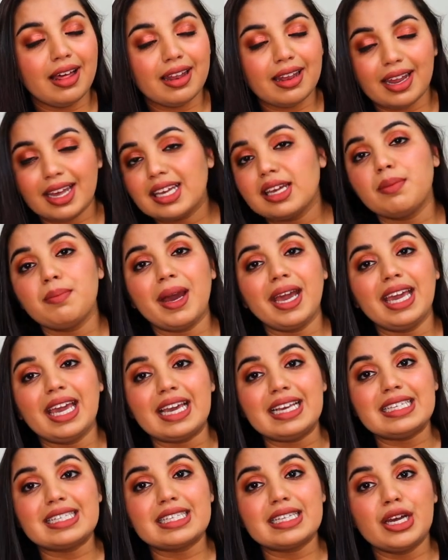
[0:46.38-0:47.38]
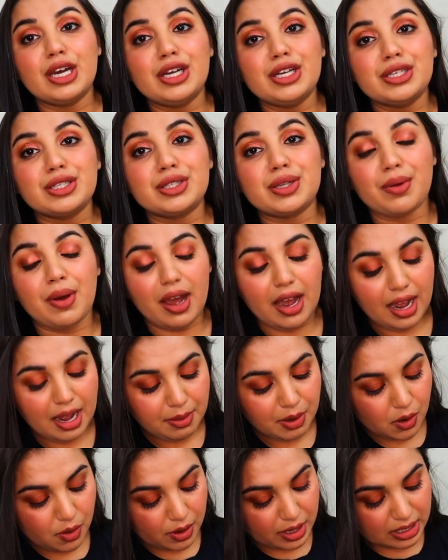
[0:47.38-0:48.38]
like in my case. So
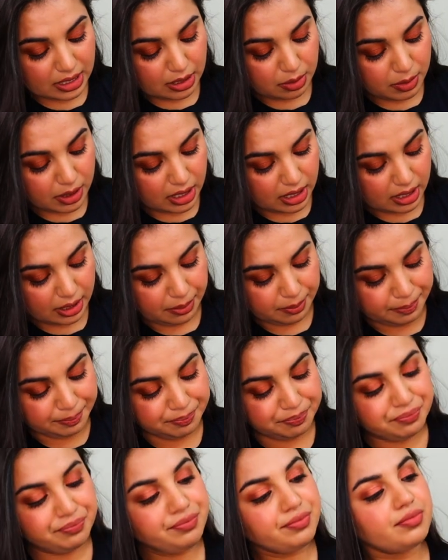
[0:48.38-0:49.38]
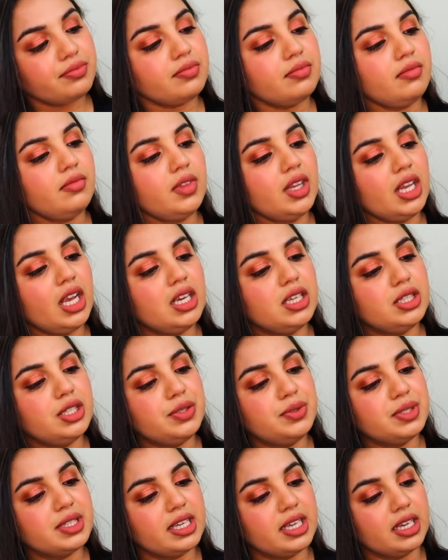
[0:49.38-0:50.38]
I'm going to be
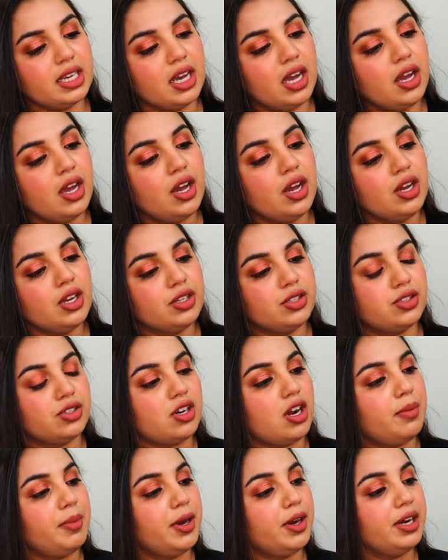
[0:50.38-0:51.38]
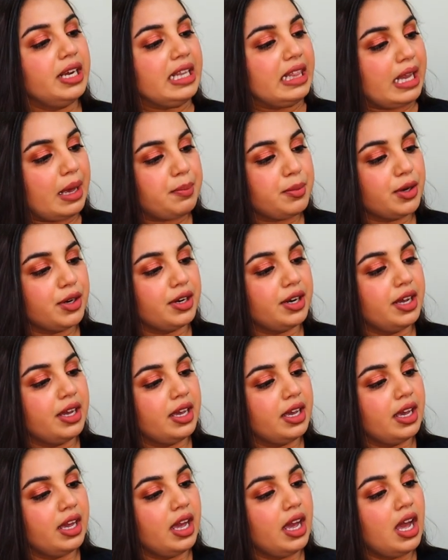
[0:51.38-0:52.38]
using Strawberry Leopard
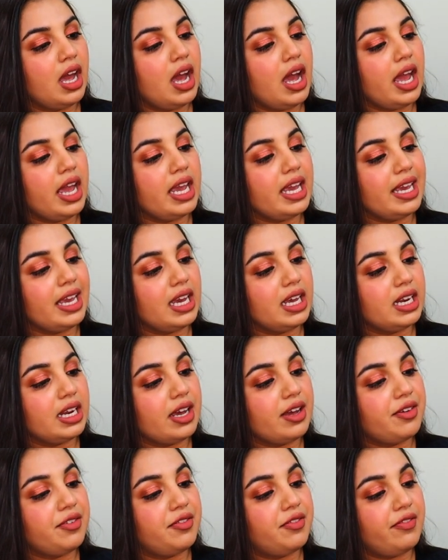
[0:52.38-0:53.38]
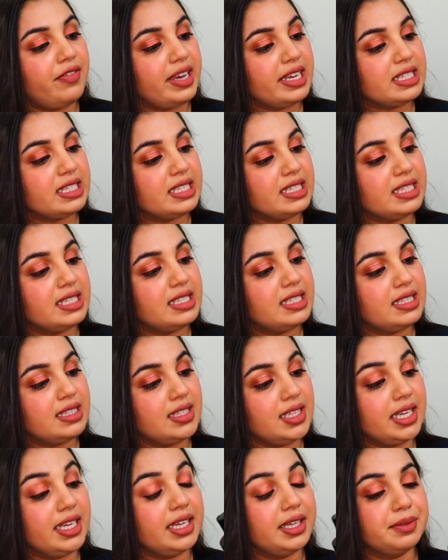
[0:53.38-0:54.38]
in
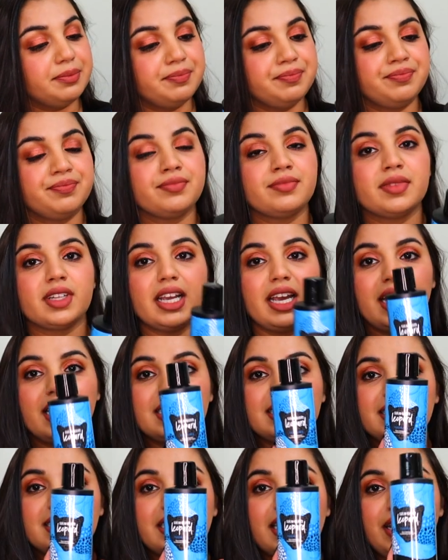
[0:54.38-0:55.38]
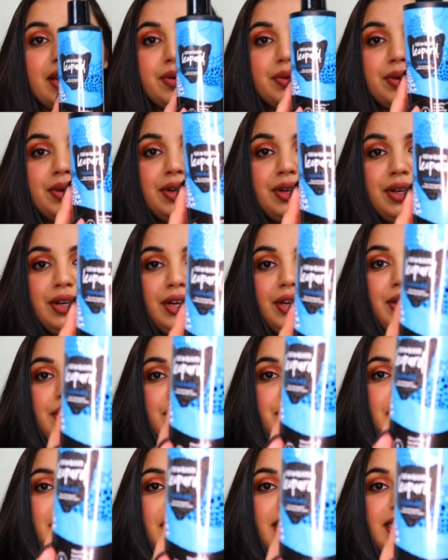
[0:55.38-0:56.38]
Fanta-sea, and today we're